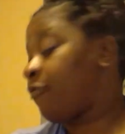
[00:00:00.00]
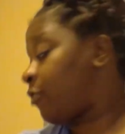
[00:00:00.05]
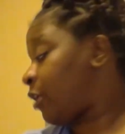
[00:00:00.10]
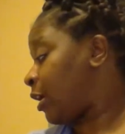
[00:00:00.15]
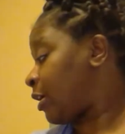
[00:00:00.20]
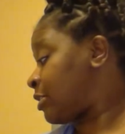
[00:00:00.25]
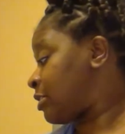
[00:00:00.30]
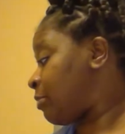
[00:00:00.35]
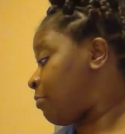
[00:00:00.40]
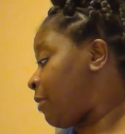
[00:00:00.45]
I feel
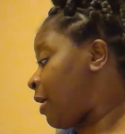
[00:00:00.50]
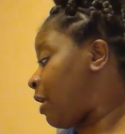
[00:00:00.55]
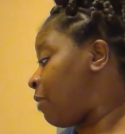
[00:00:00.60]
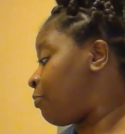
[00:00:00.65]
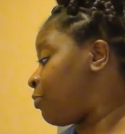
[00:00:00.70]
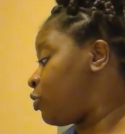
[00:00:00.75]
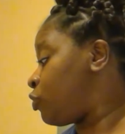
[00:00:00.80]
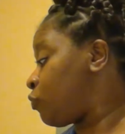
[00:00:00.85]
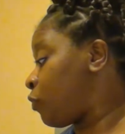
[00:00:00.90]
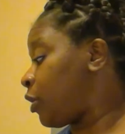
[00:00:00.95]
like somebody
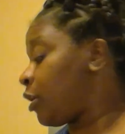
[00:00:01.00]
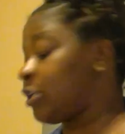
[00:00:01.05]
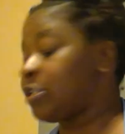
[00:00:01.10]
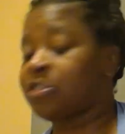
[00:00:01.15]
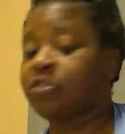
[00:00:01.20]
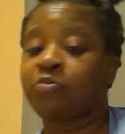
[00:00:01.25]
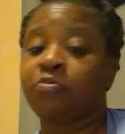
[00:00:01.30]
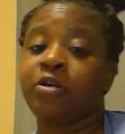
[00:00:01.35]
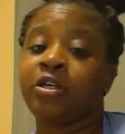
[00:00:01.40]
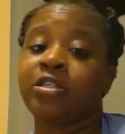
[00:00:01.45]
be drinking
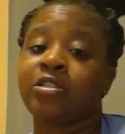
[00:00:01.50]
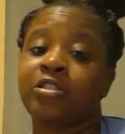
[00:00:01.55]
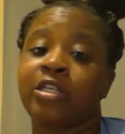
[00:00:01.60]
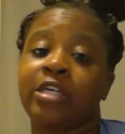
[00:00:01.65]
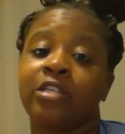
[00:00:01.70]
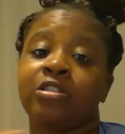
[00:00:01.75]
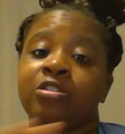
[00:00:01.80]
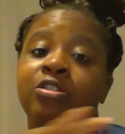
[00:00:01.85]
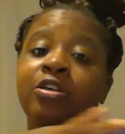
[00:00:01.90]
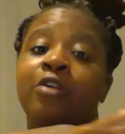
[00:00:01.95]
too much,
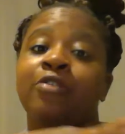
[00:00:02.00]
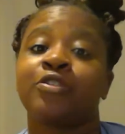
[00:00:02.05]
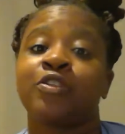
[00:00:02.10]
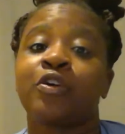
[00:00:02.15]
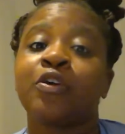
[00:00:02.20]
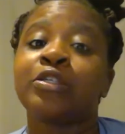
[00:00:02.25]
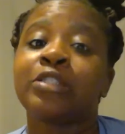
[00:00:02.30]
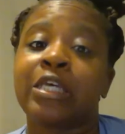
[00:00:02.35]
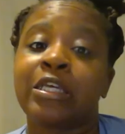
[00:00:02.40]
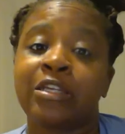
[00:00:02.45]
Sagittarius.
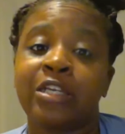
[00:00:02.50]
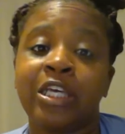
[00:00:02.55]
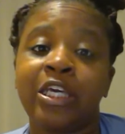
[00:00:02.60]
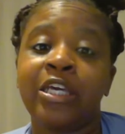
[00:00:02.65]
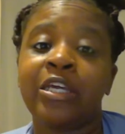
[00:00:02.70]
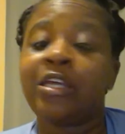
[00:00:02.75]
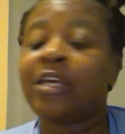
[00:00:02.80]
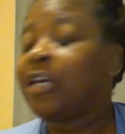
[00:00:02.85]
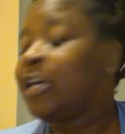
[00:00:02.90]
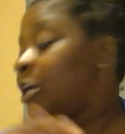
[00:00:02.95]
There is a
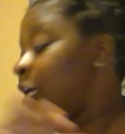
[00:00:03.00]
need.